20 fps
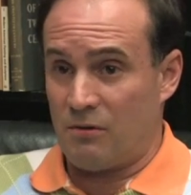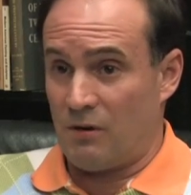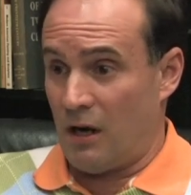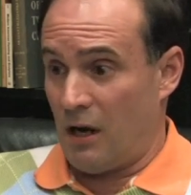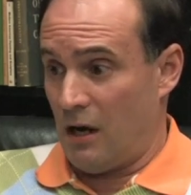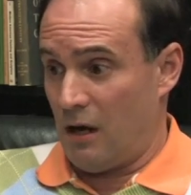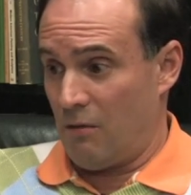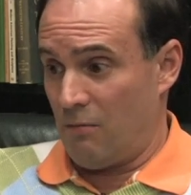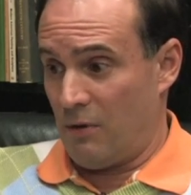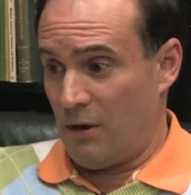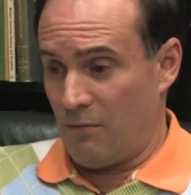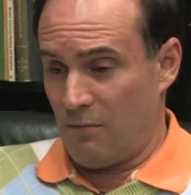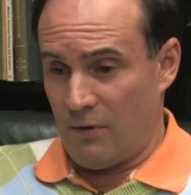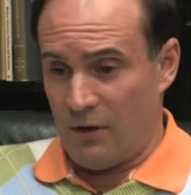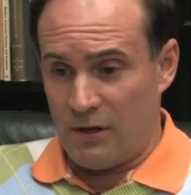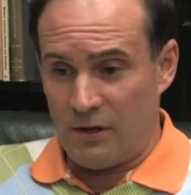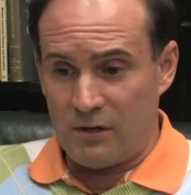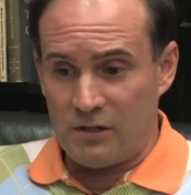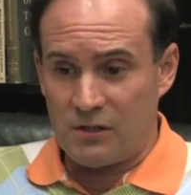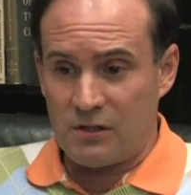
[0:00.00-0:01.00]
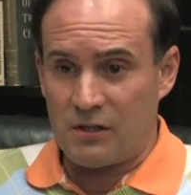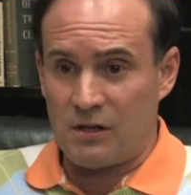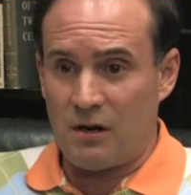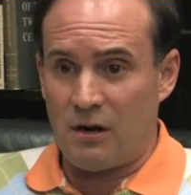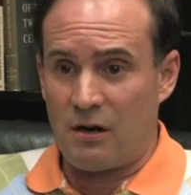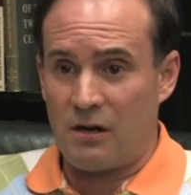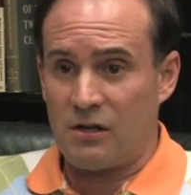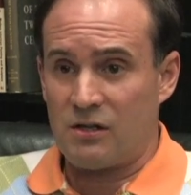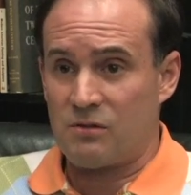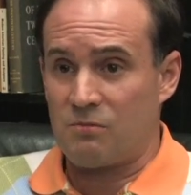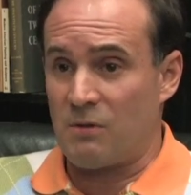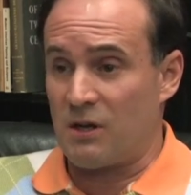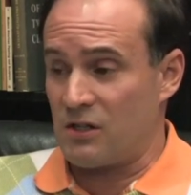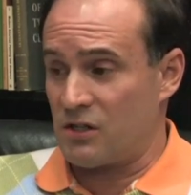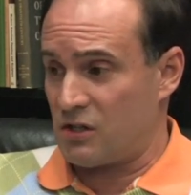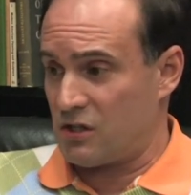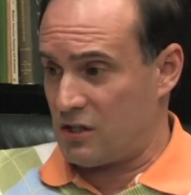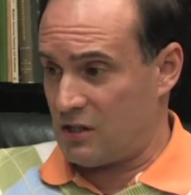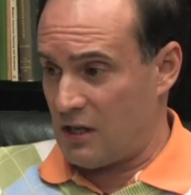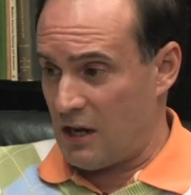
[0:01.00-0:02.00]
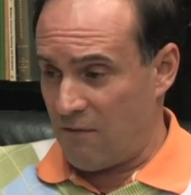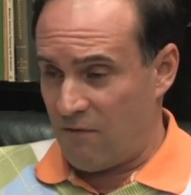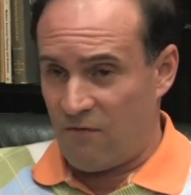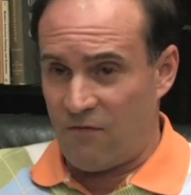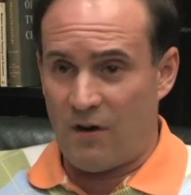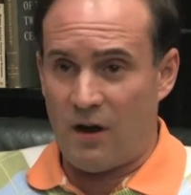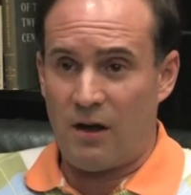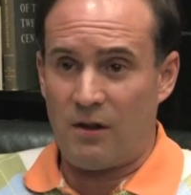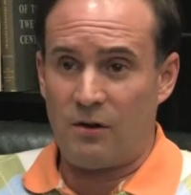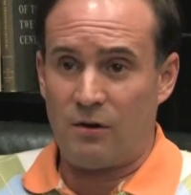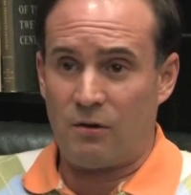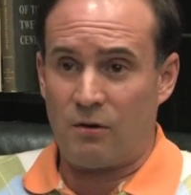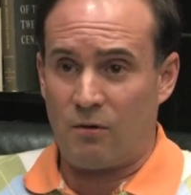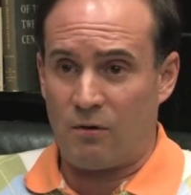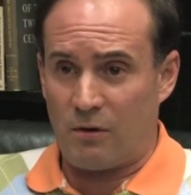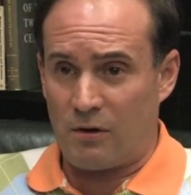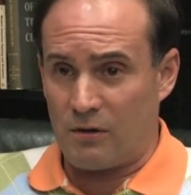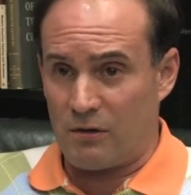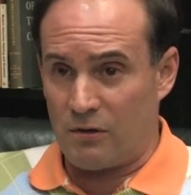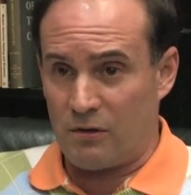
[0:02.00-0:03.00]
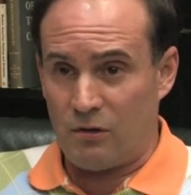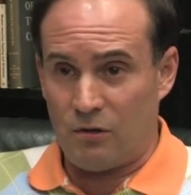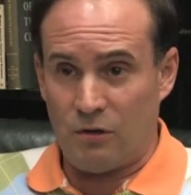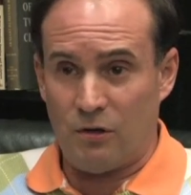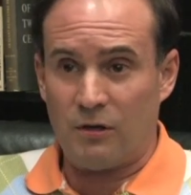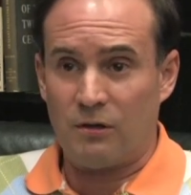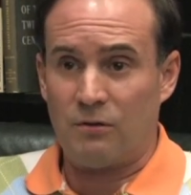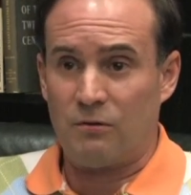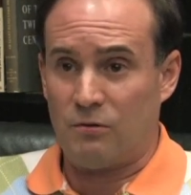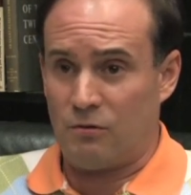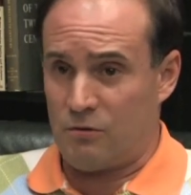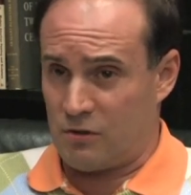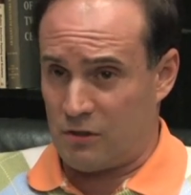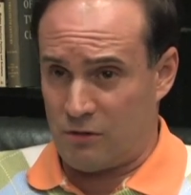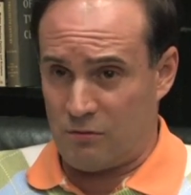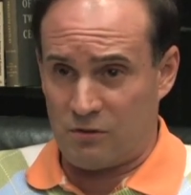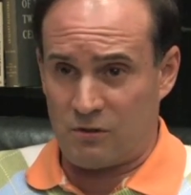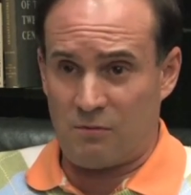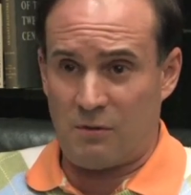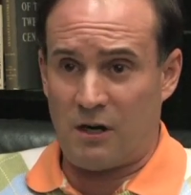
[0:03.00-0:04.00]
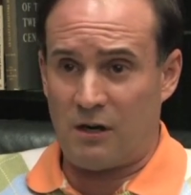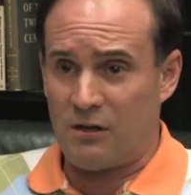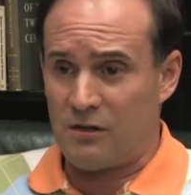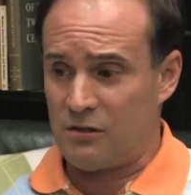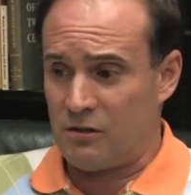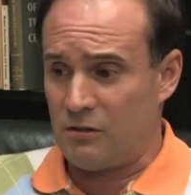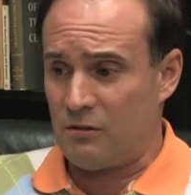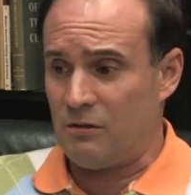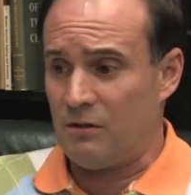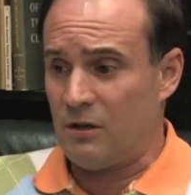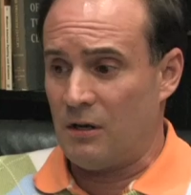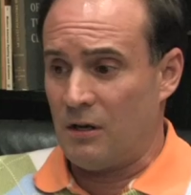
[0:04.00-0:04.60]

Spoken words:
my mother's an artist, my stepfather, Gordon Cook, who she was married to,